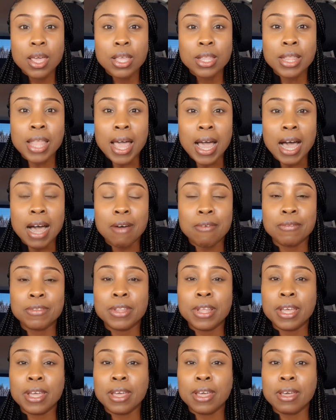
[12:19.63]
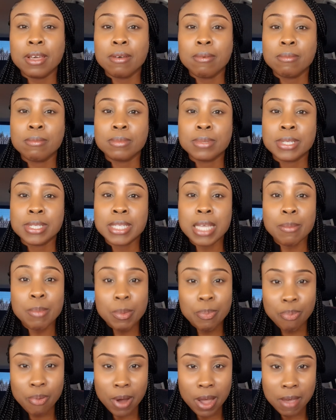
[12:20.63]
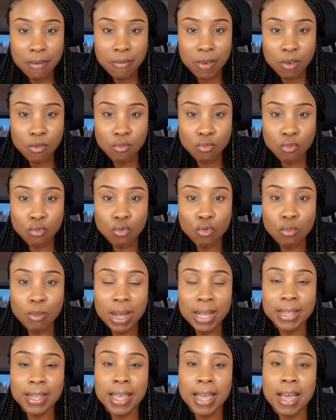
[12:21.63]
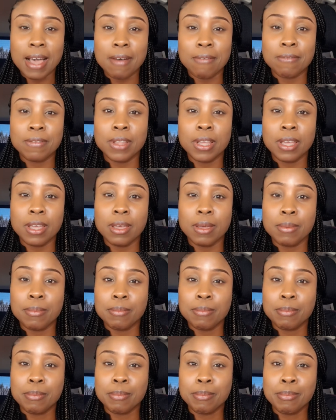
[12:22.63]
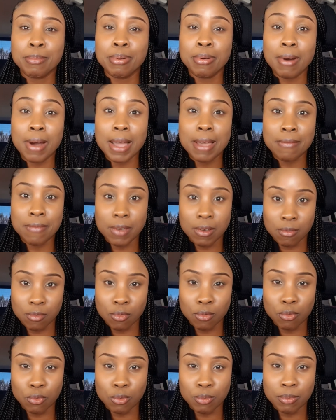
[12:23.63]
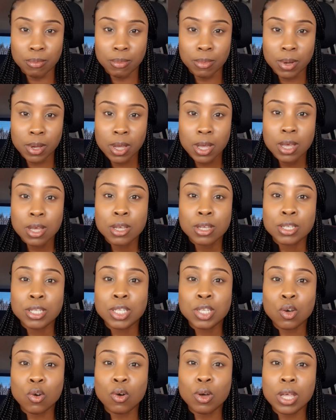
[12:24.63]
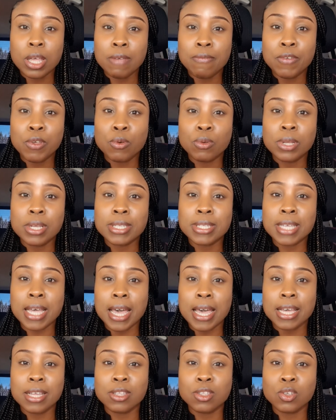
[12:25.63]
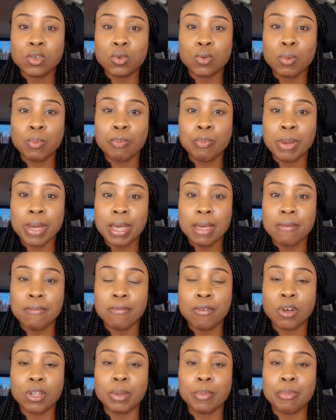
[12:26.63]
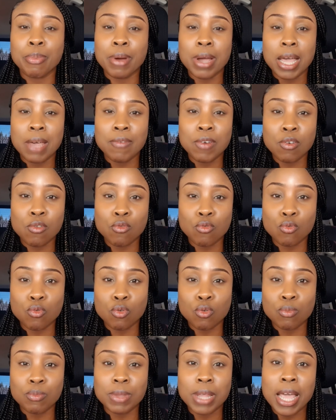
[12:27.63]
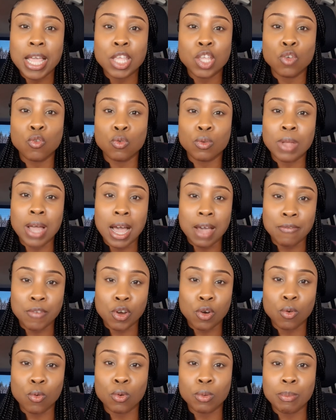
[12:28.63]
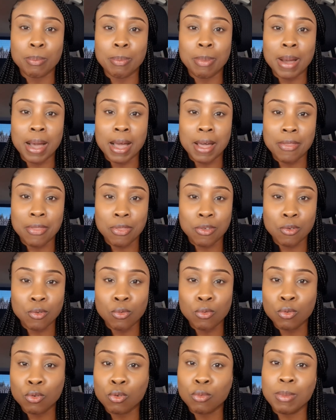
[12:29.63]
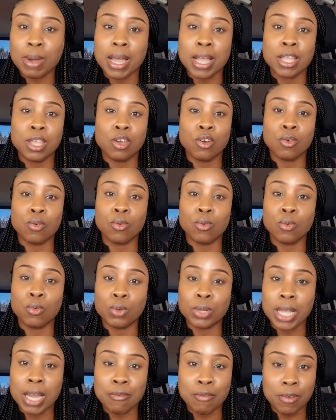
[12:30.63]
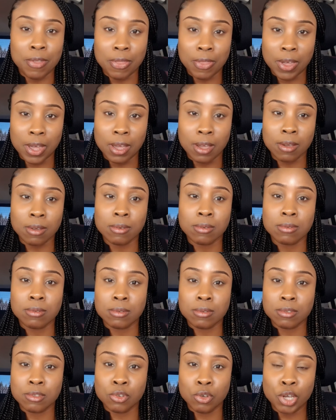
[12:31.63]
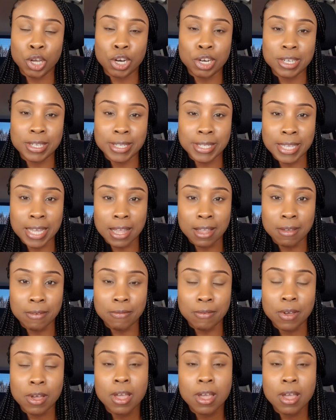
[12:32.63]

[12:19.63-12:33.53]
They have the semi-private room and they have the private room. So if you decide to pay for the private room, then you'd have your own bathroom and your own everything to yourself.